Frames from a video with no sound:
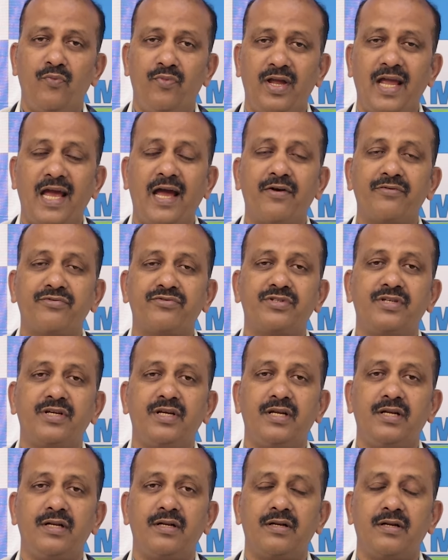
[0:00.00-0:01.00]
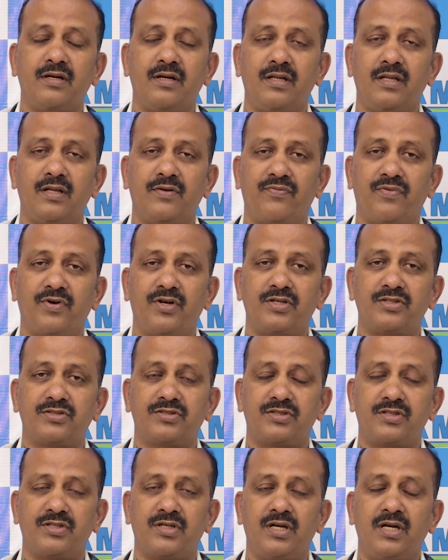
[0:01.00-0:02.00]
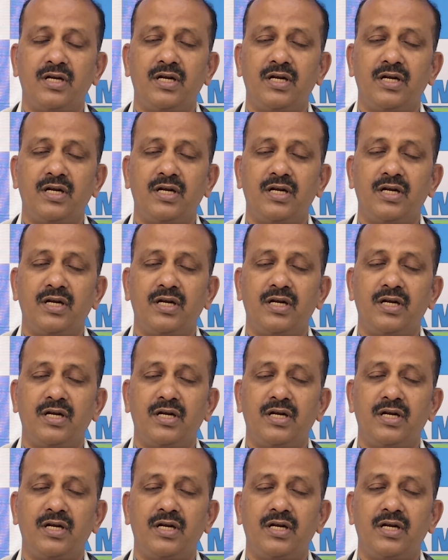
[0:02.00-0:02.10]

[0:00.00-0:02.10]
We have seen in the first